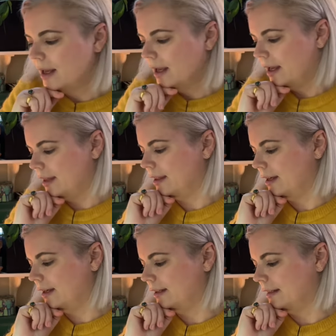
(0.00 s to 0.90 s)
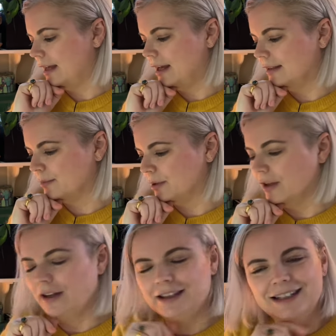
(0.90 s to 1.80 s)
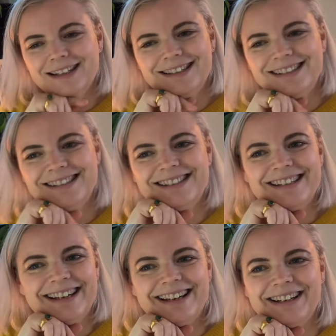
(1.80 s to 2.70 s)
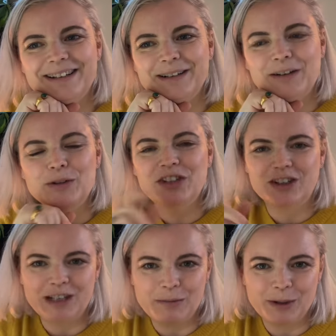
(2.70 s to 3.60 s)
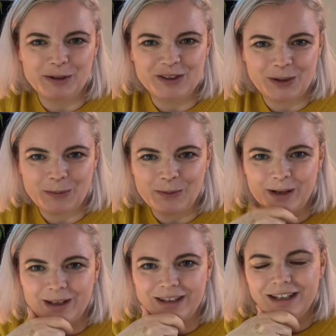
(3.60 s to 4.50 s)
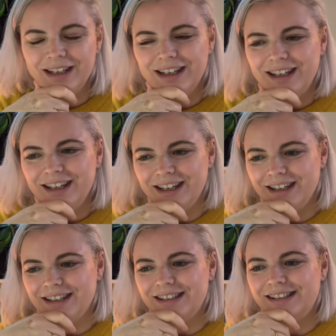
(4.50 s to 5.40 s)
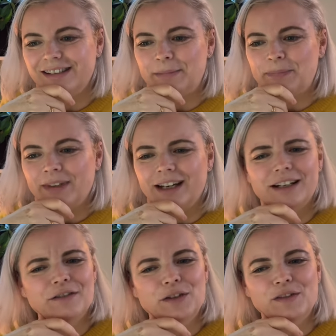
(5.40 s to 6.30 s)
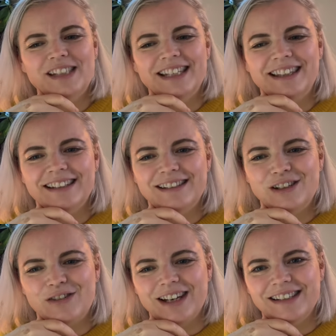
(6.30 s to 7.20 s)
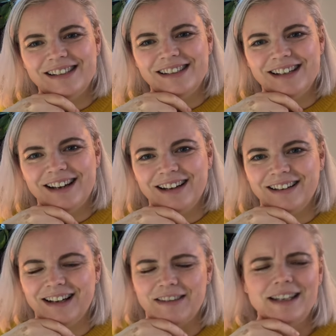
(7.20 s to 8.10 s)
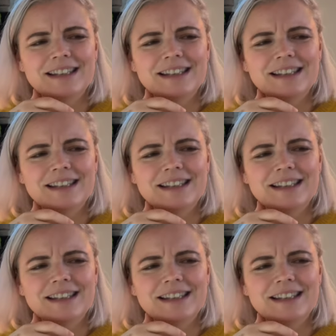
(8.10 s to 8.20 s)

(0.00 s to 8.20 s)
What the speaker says: And then last but not least, which actually we're gonna start with, is I don't know if you've seen this trend, I think it